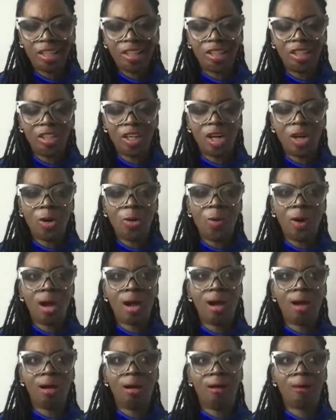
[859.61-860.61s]

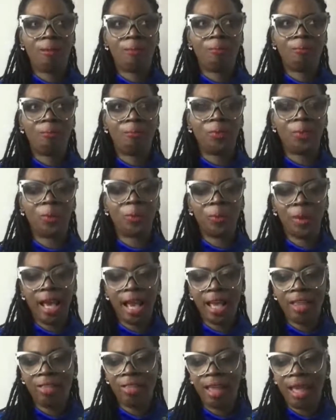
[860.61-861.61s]
The
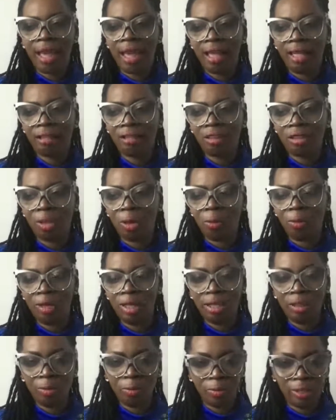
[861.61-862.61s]
way that
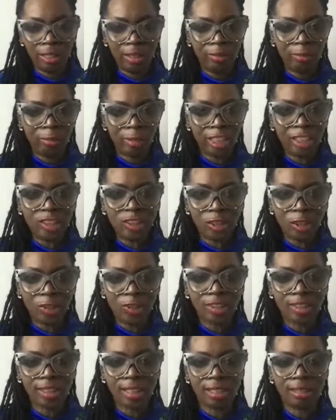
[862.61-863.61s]
we
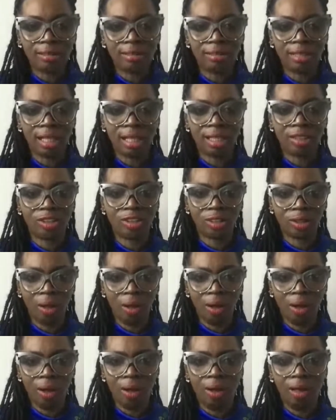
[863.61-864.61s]
researched and
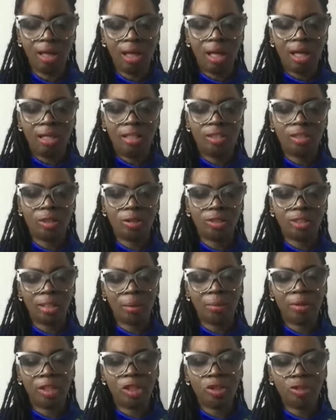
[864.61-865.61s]
saw
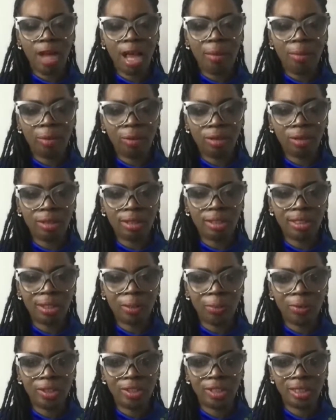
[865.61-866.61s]
some of the tribal looks,
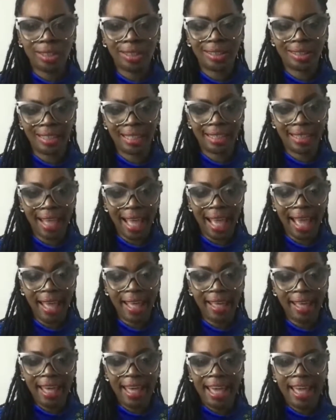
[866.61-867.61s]
and we just did that,